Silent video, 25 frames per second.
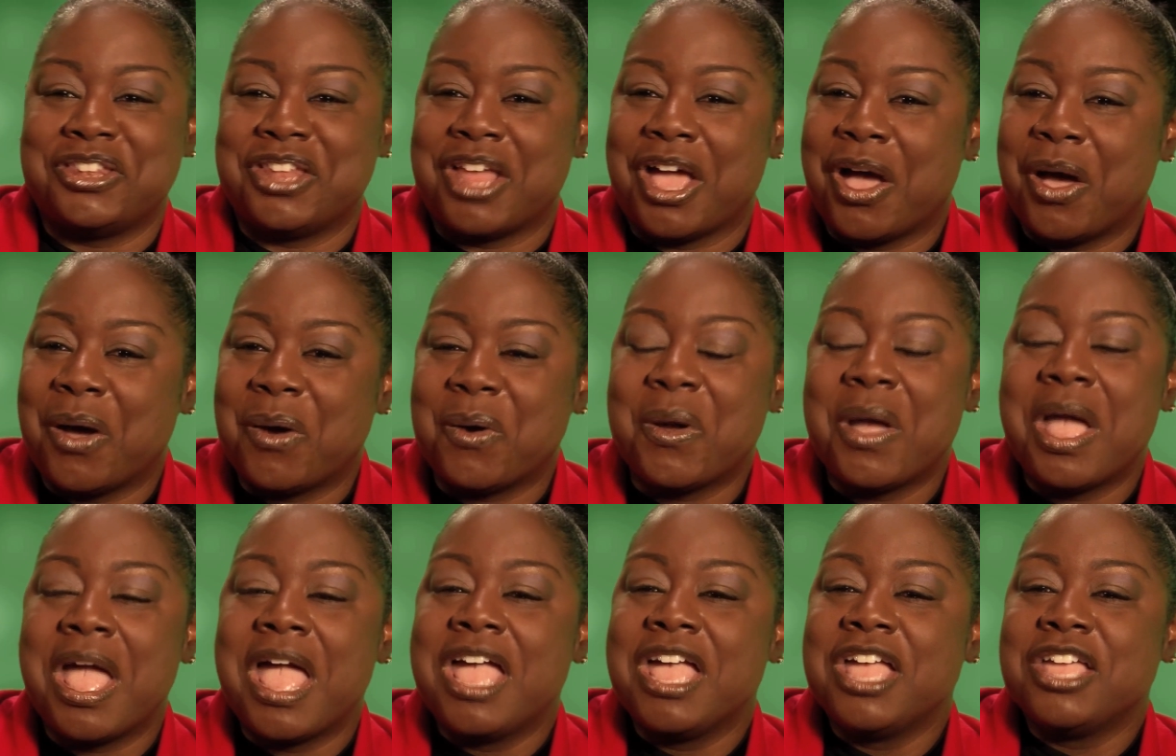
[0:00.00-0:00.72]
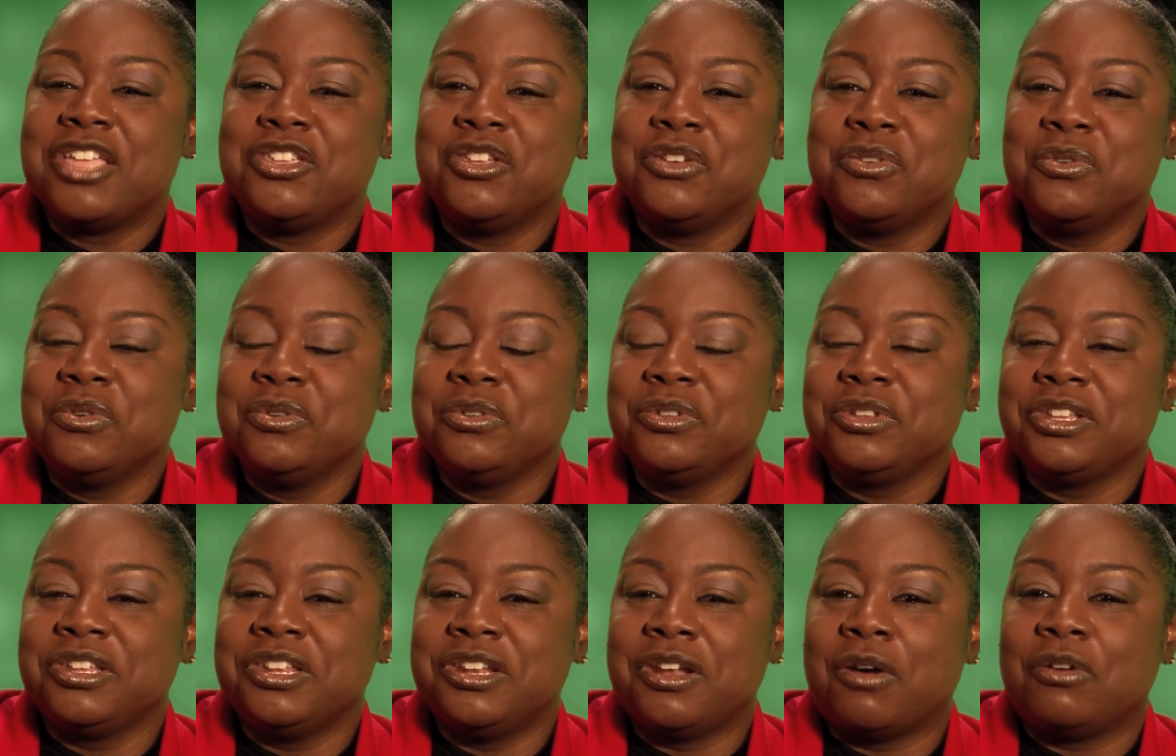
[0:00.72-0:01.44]
no, you
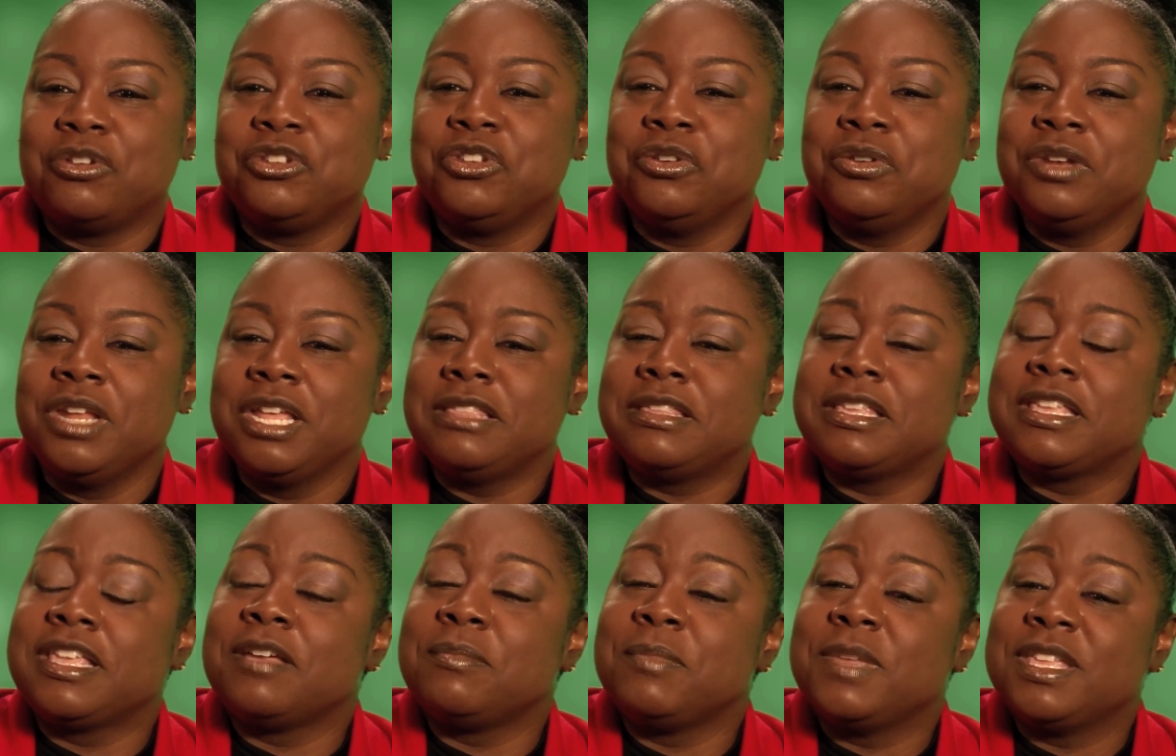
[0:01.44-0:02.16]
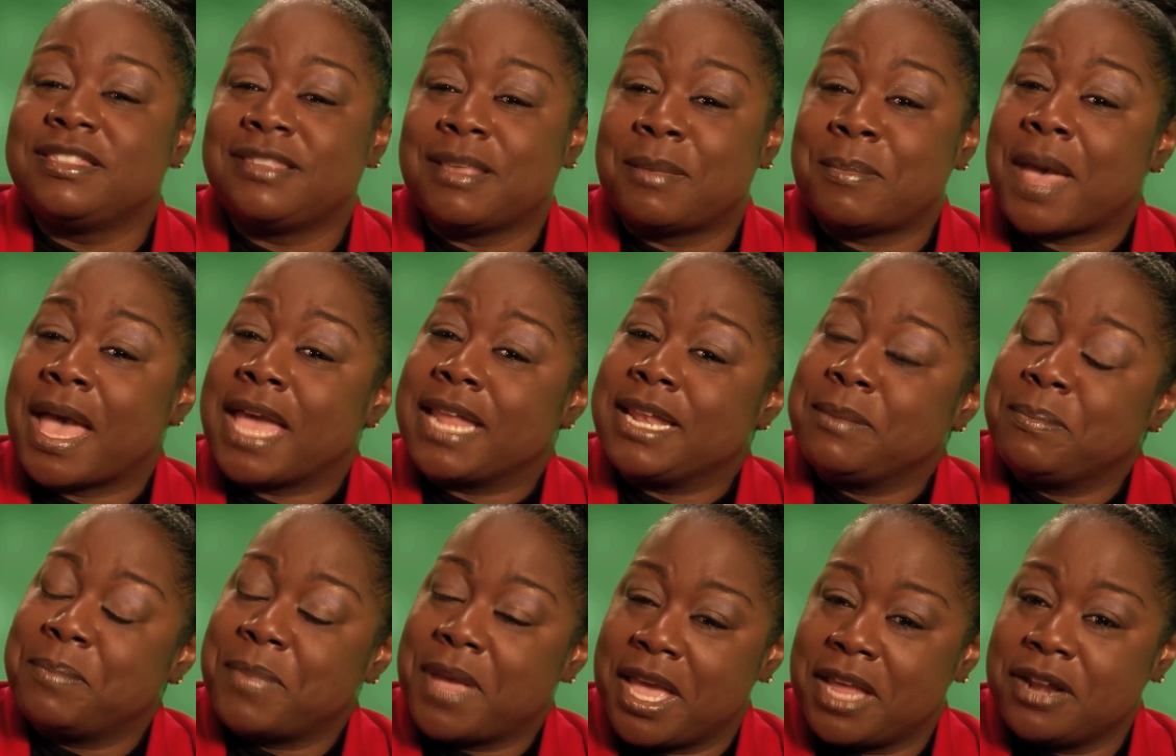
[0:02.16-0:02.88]
you know, you need to give me
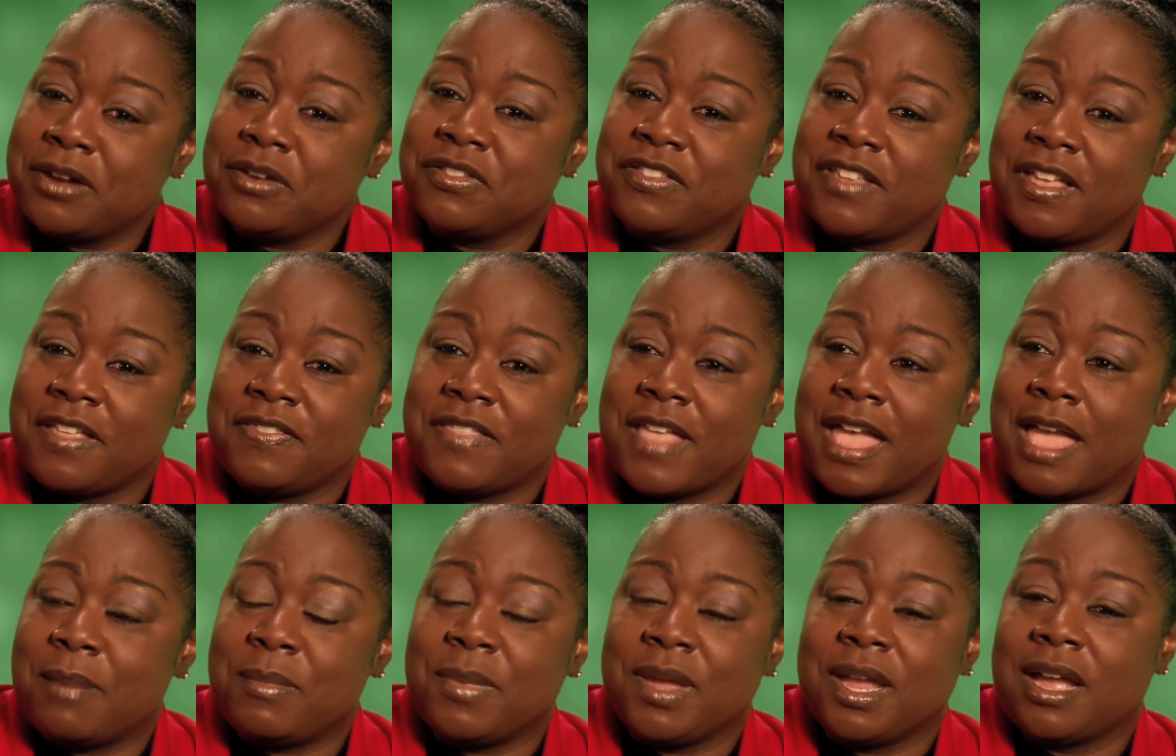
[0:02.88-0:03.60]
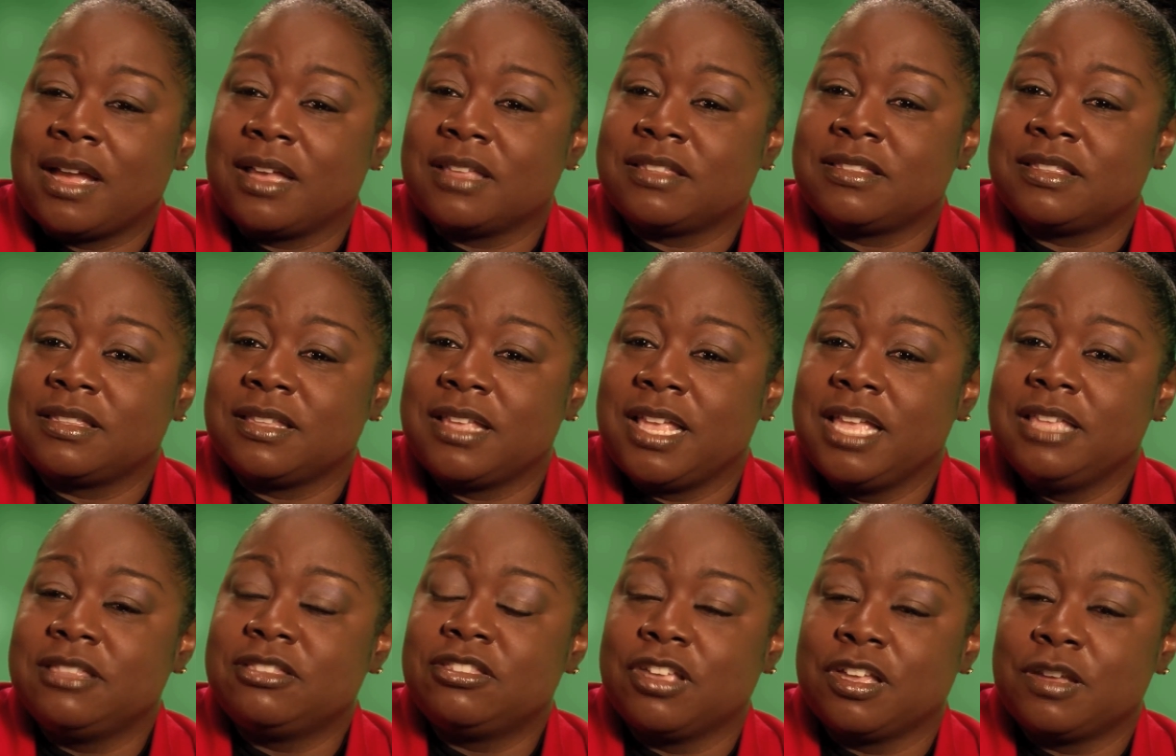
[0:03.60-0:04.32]
somebody better than that because
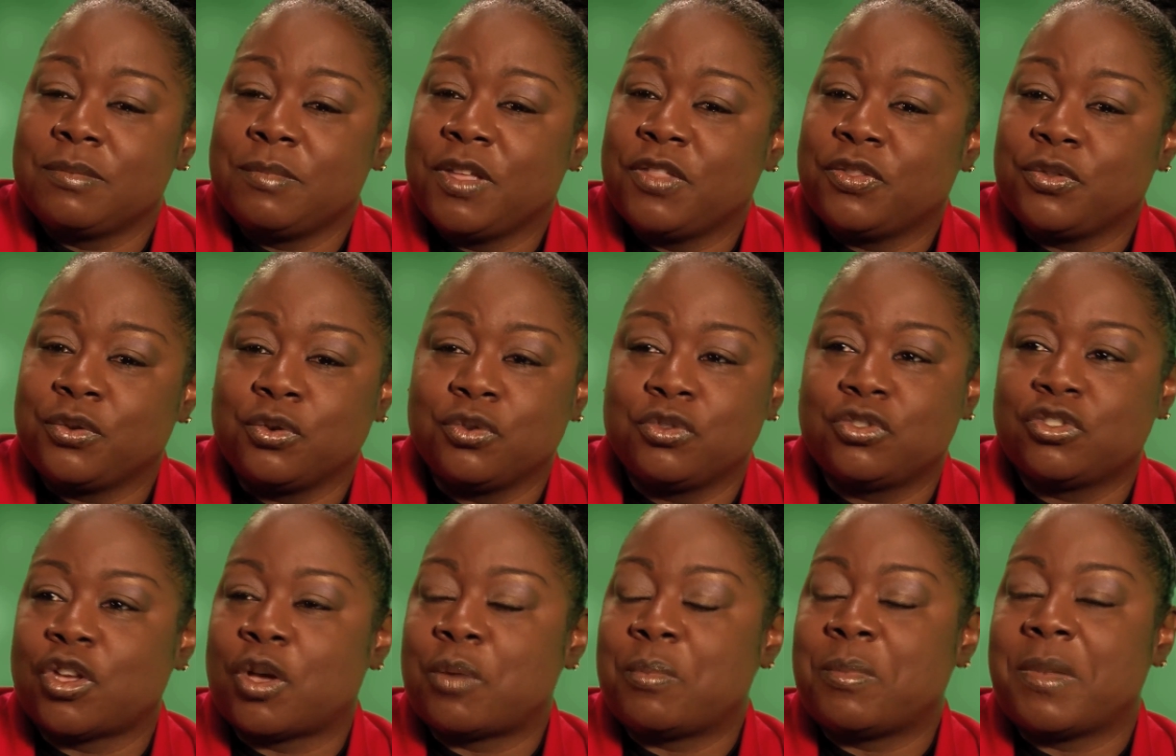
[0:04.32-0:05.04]
he took me through so